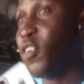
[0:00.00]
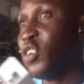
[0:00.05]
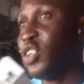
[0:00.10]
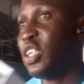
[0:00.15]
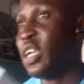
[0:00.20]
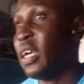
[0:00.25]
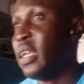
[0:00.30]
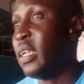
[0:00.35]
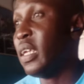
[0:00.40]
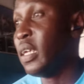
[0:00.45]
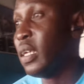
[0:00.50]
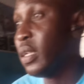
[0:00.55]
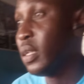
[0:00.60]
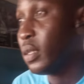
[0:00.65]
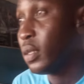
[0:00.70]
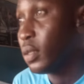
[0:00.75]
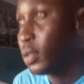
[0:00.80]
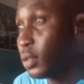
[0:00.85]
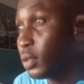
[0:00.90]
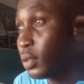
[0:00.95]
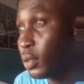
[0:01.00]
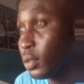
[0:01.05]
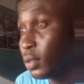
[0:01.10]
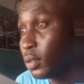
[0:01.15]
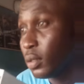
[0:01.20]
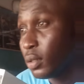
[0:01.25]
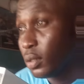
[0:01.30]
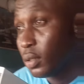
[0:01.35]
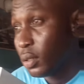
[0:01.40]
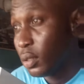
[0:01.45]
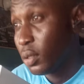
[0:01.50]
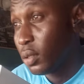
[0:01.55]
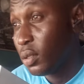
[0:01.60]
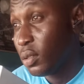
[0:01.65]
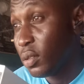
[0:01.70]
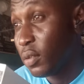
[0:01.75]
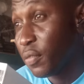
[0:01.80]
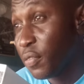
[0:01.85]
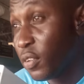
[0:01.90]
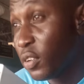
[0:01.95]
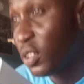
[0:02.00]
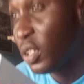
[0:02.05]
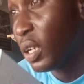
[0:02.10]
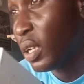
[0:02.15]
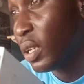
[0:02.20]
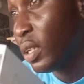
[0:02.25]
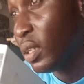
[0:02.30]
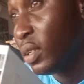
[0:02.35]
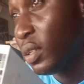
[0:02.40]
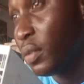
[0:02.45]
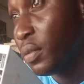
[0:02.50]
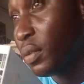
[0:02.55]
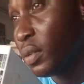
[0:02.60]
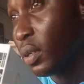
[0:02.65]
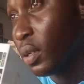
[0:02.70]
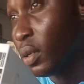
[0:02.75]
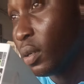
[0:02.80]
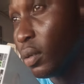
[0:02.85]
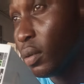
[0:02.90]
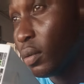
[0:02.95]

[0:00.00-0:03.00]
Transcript: 4-channel. This is a 4-channel DVR.